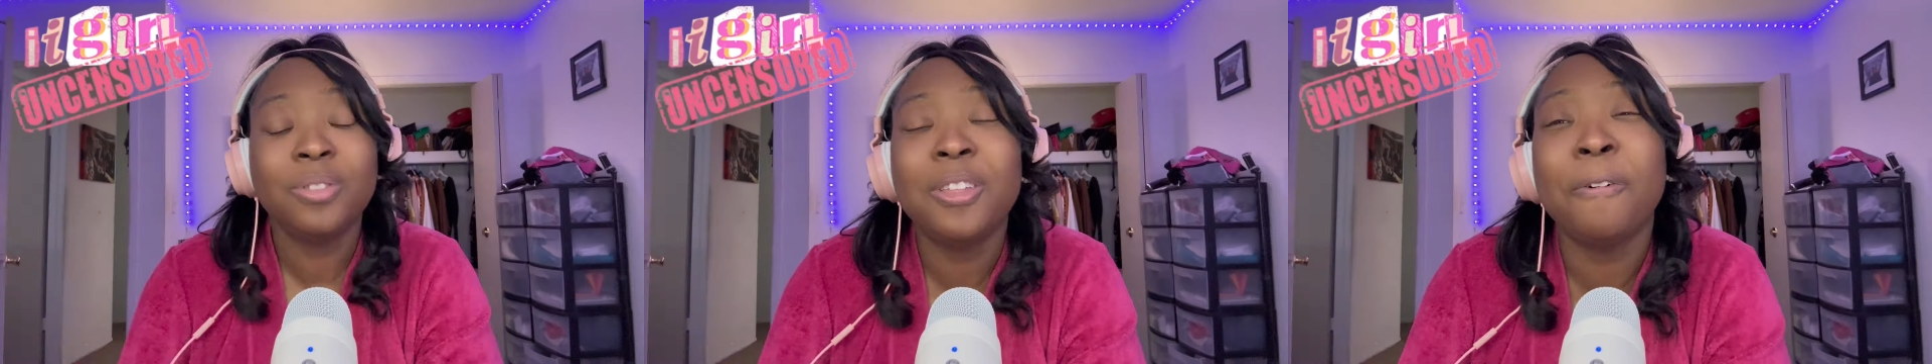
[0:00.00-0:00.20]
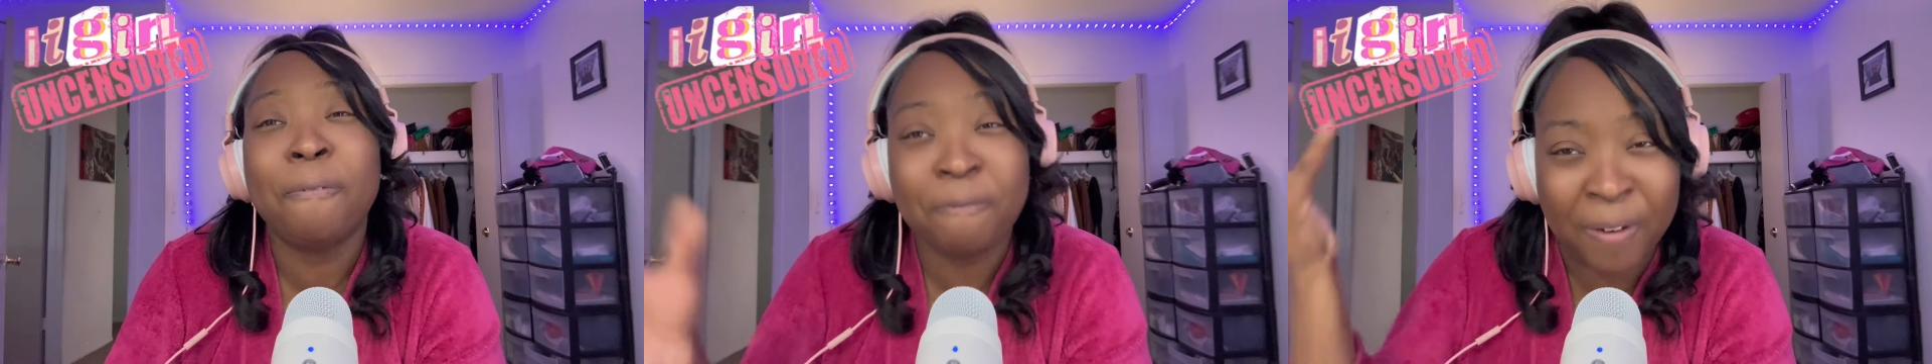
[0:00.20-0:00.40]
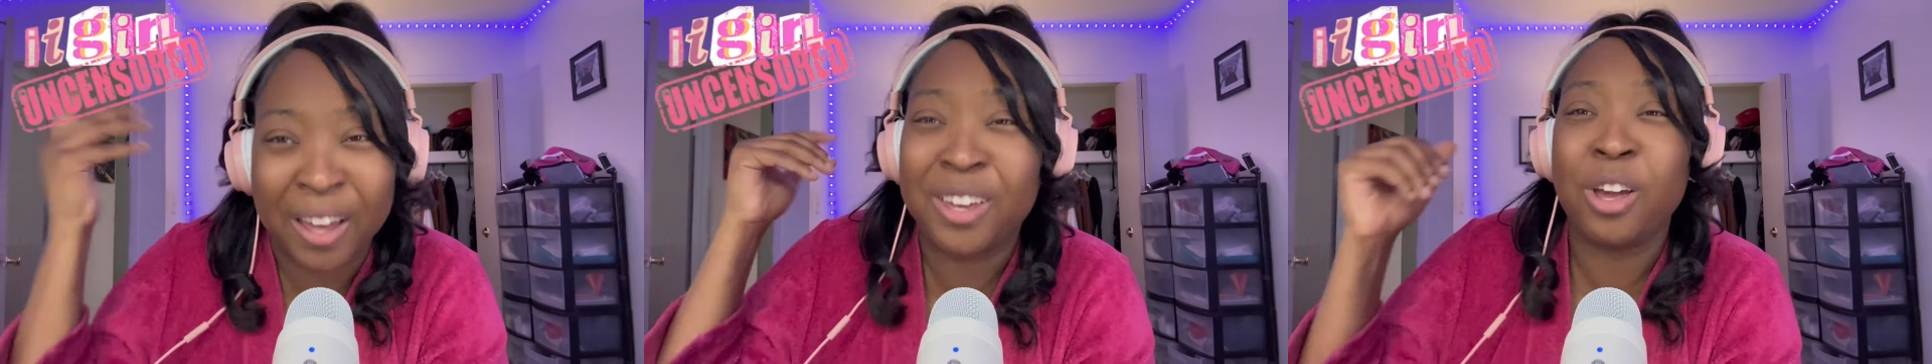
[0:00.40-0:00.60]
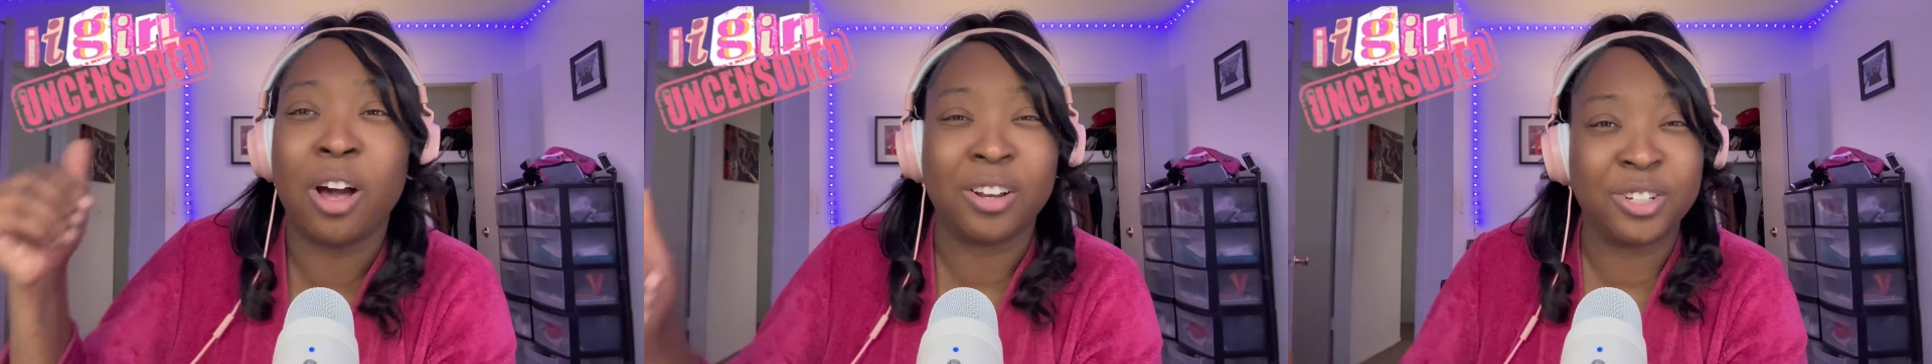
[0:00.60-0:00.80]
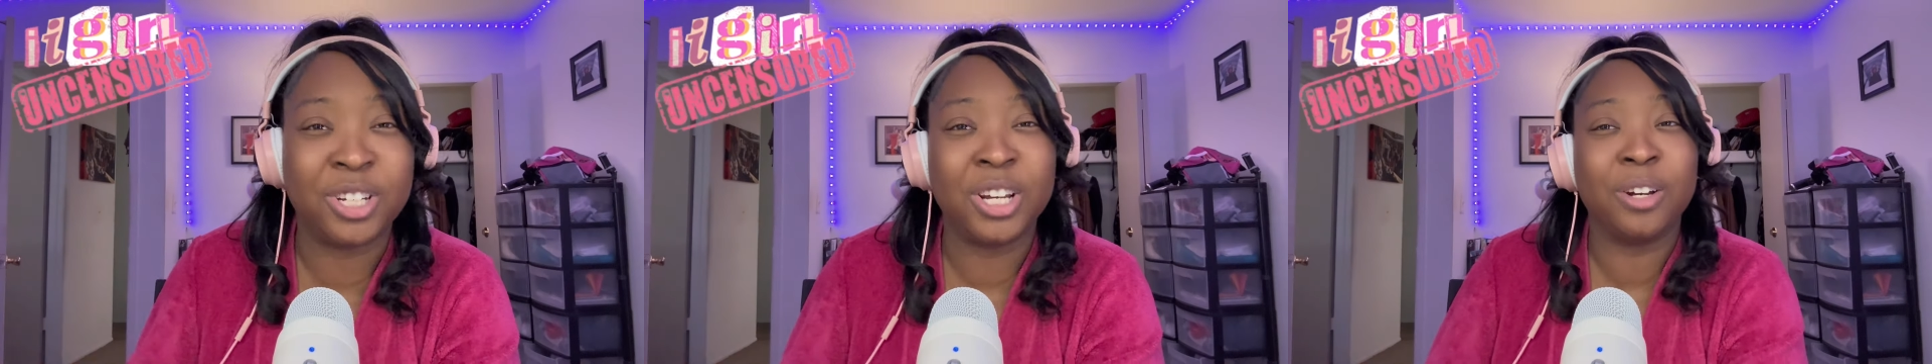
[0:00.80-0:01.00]
The fuck
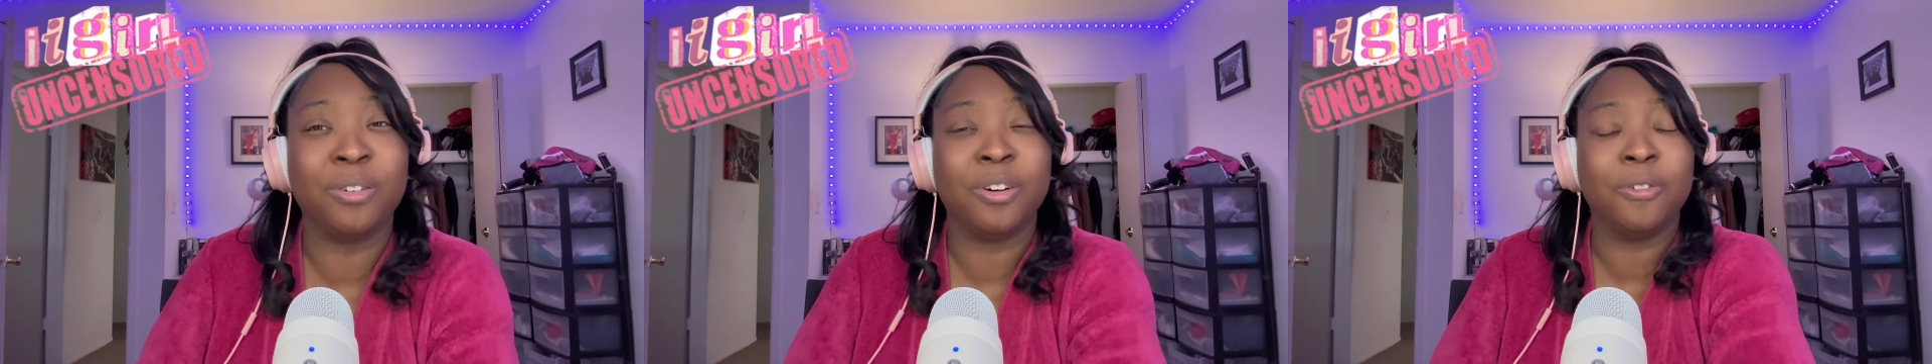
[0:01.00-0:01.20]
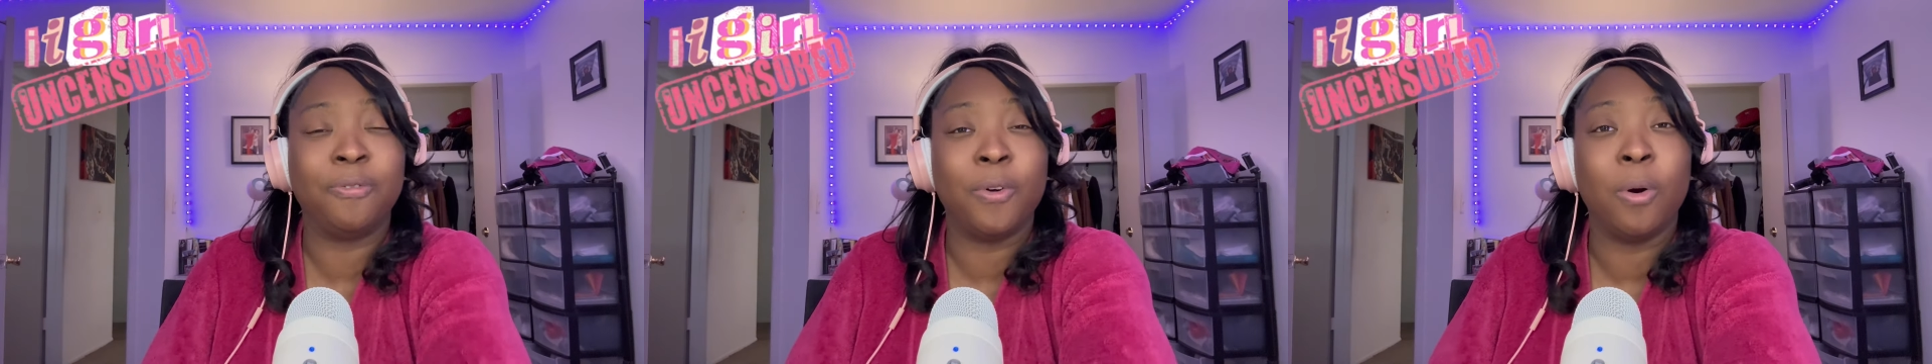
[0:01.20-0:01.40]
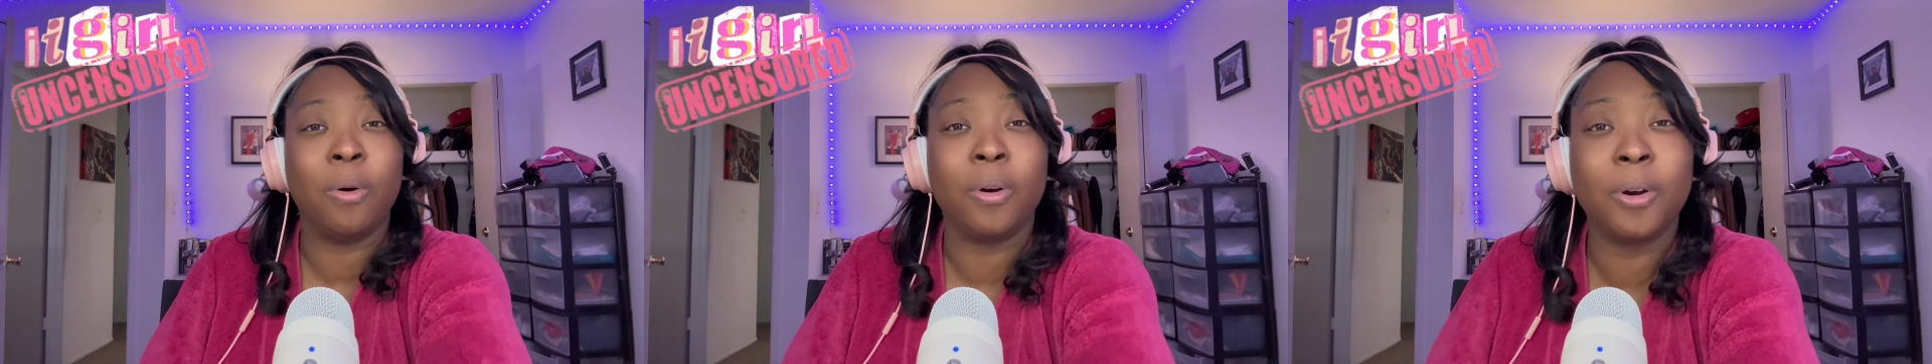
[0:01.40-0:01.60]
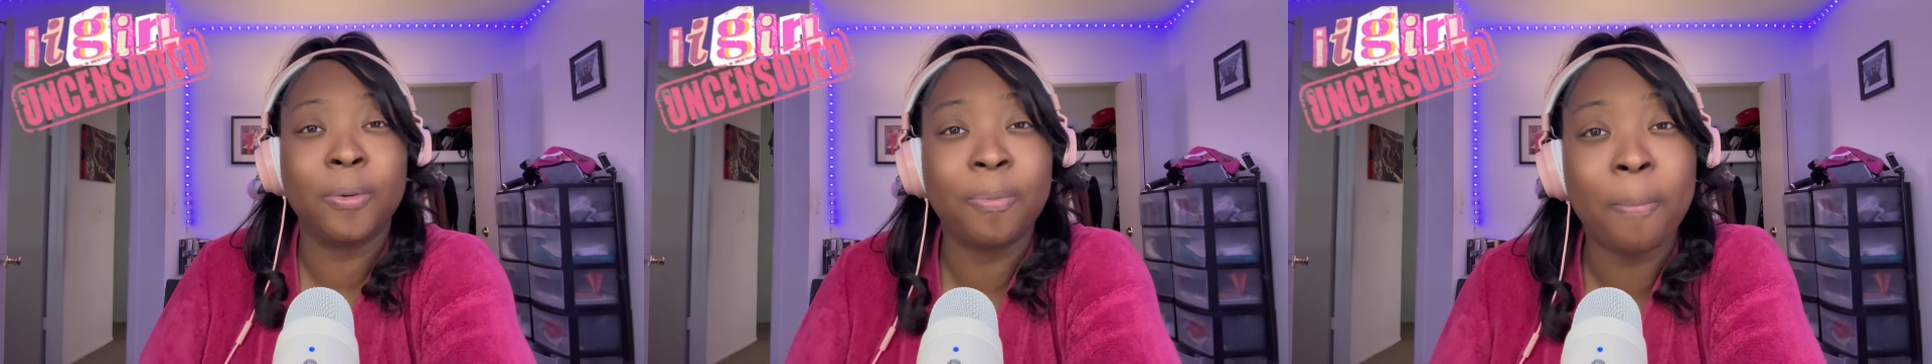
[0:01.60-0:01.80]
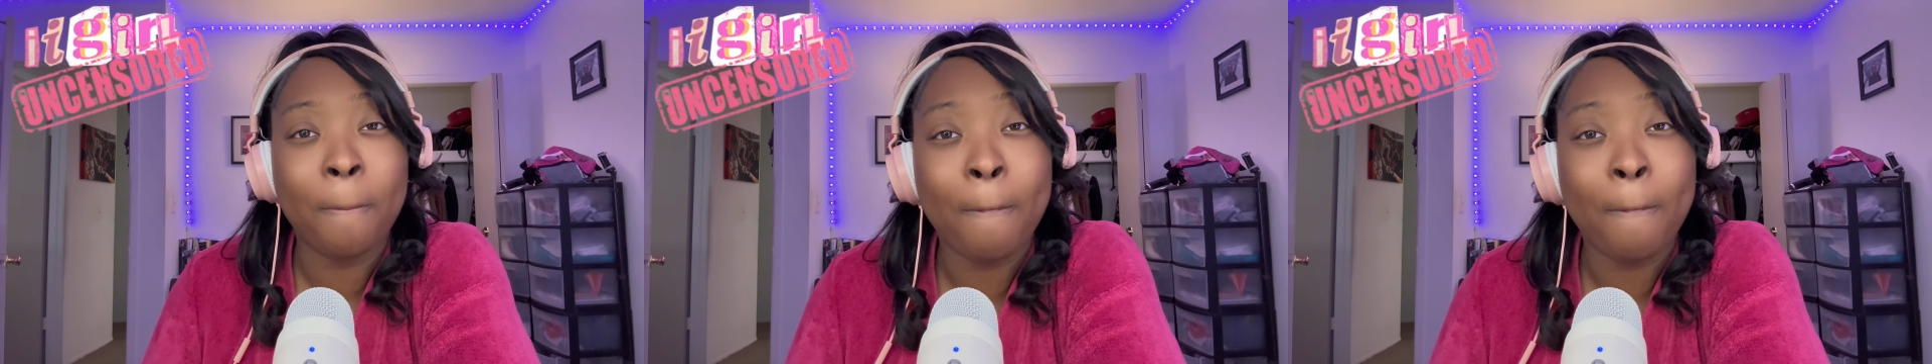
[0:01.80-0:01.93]
y'all cheering for?